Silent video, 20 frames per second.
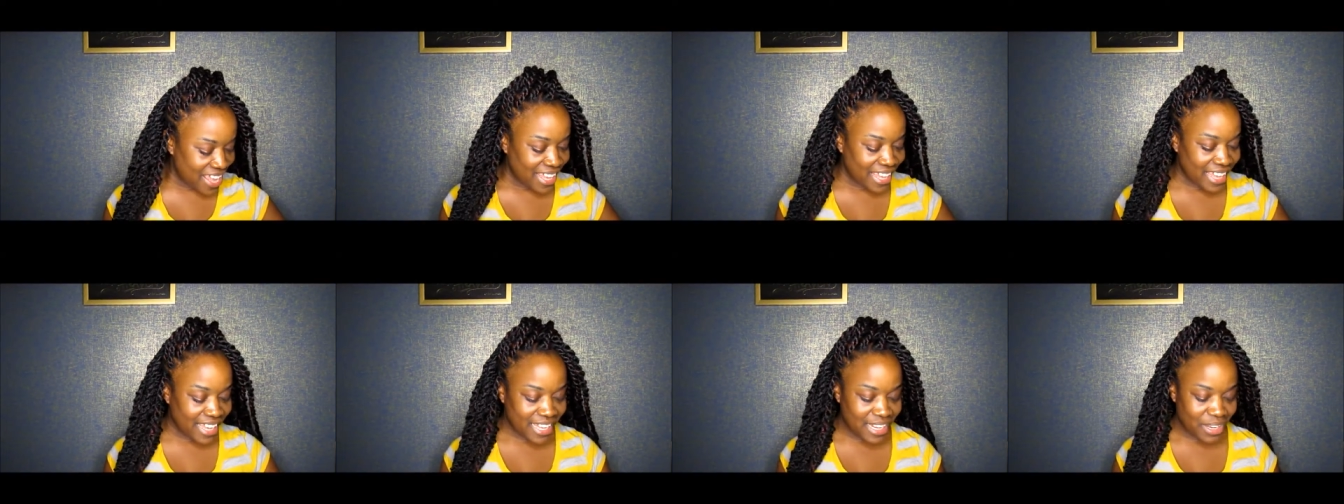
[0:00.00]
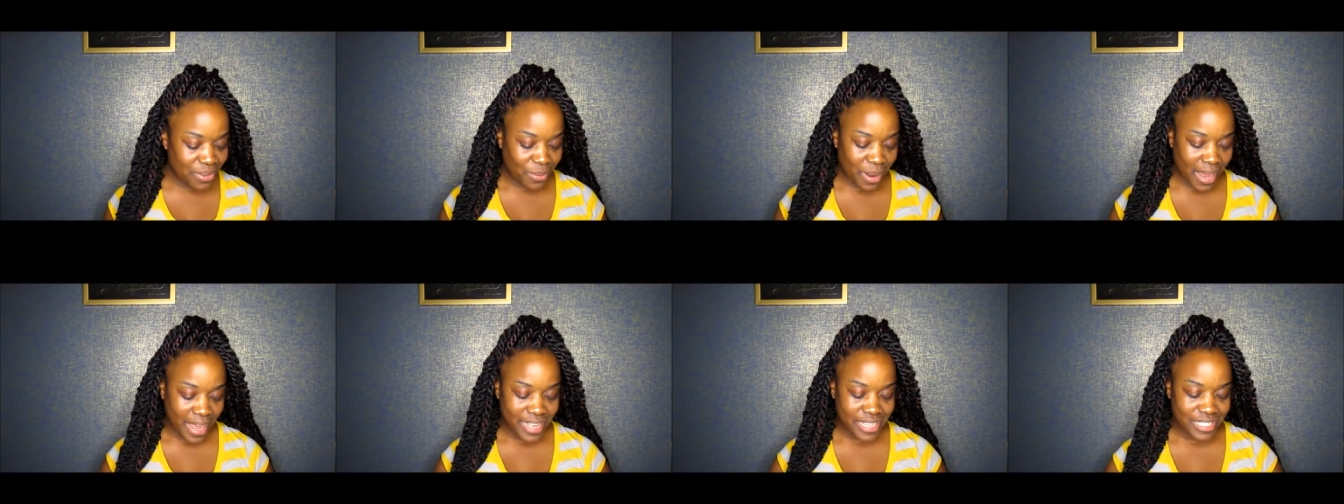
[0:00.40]

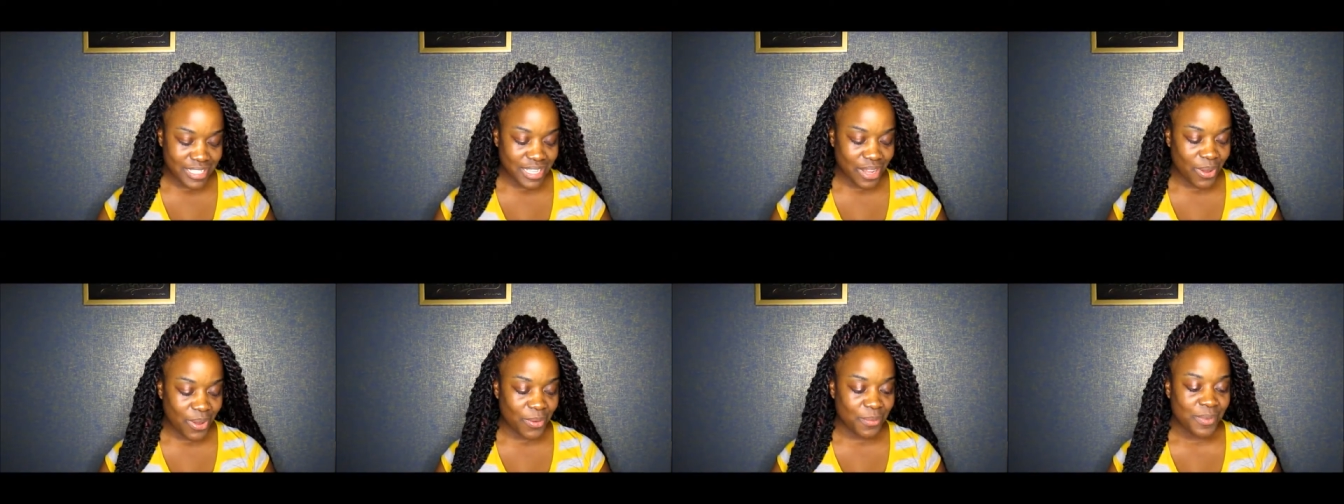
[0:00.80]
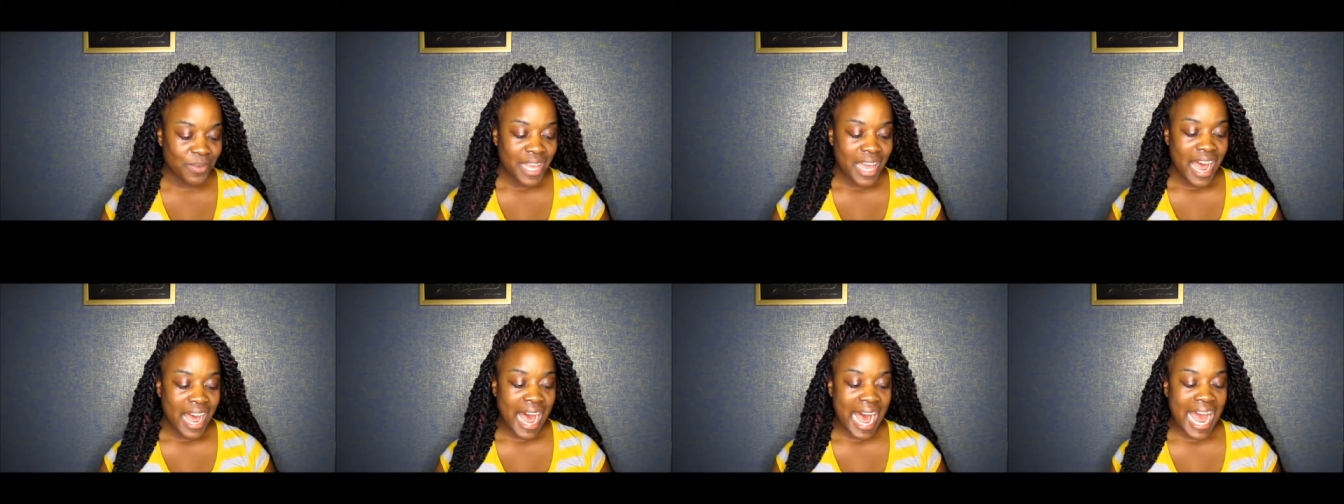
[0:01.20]
Anyway, so
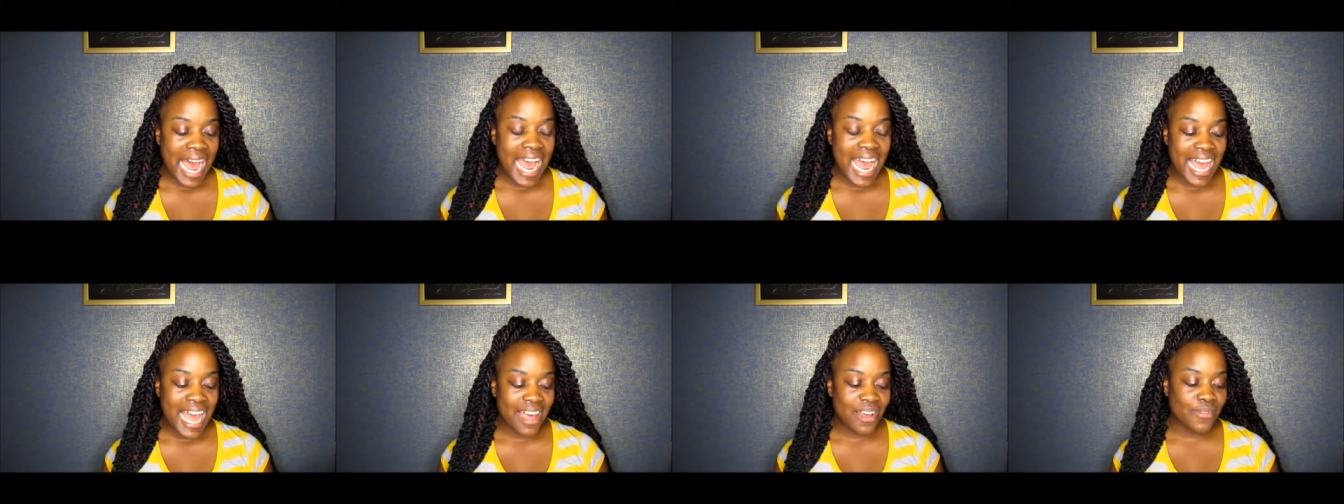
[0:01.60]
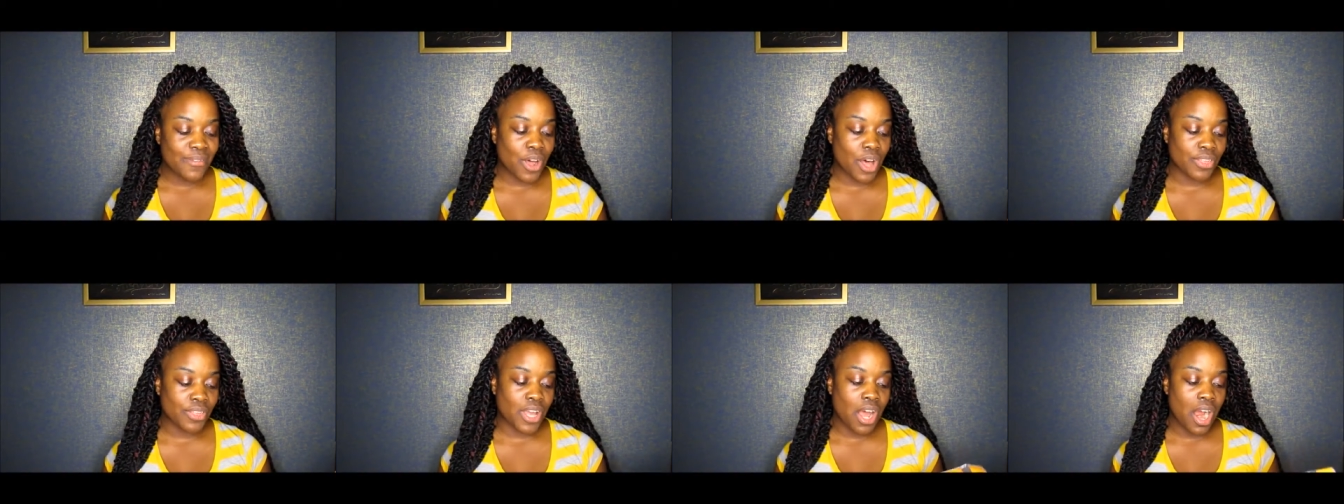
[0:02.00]
I
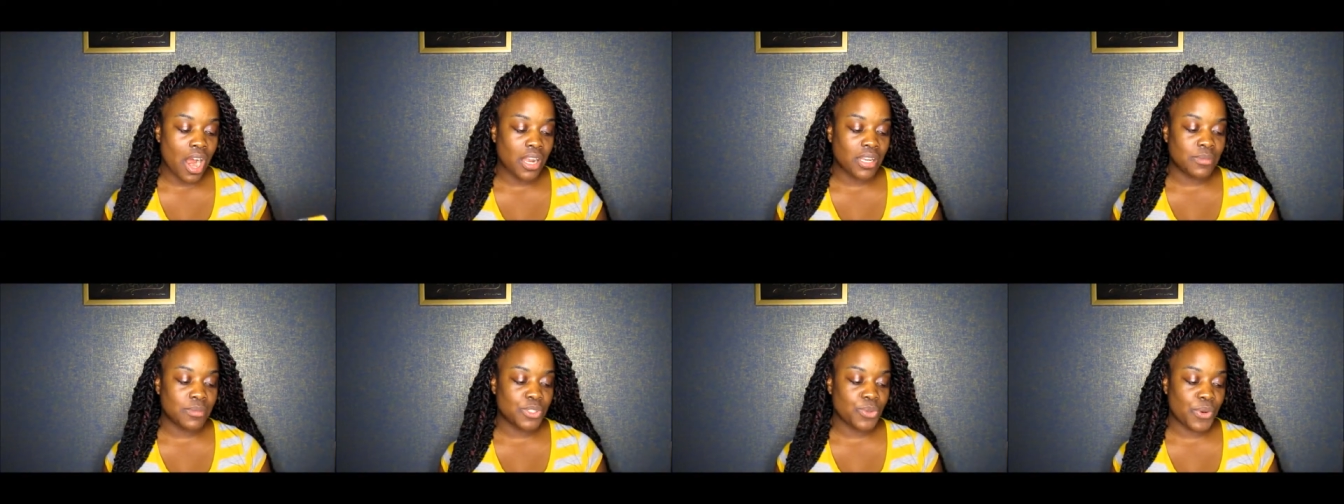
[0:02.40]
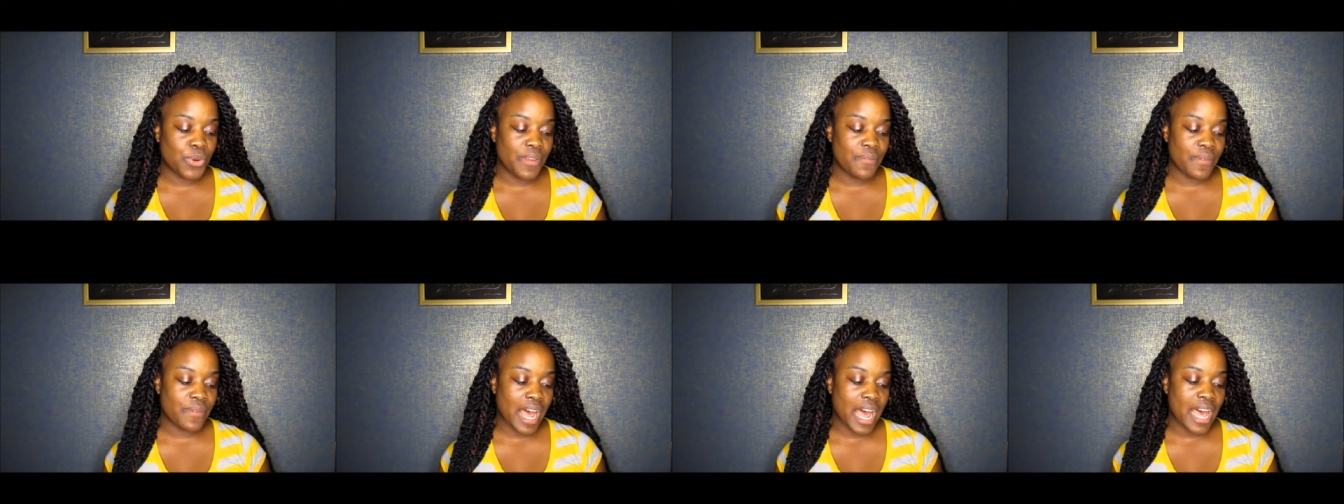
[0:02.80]
have the Harlem
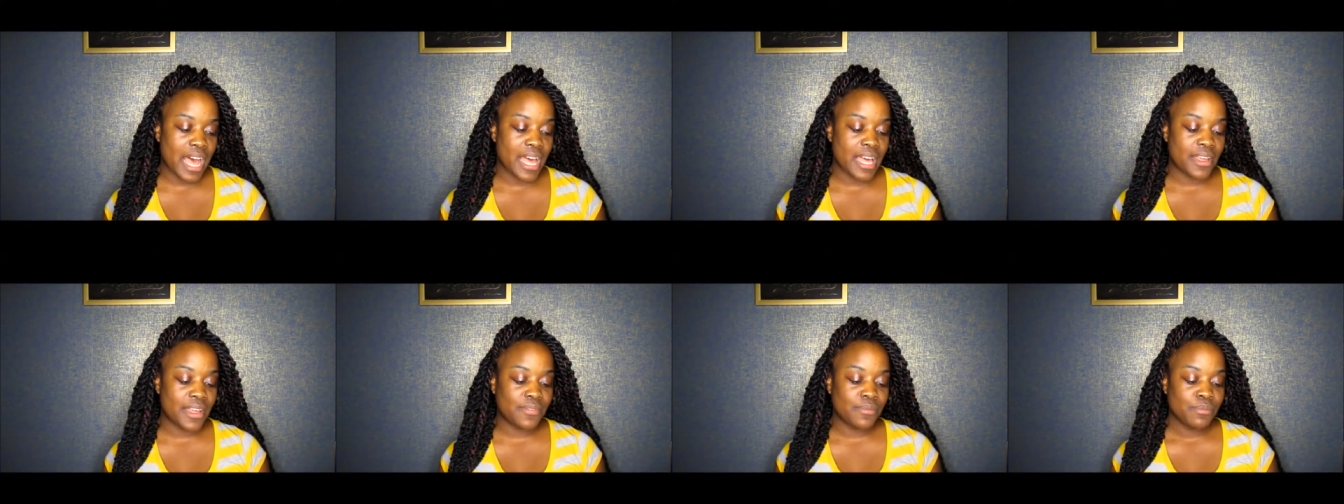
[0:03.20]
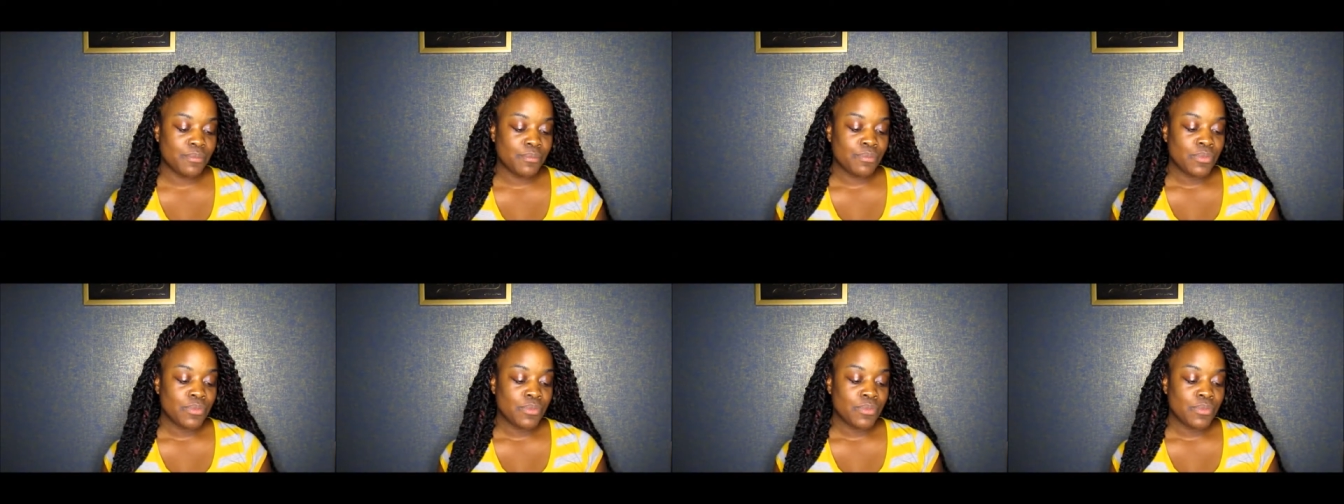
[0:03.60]
25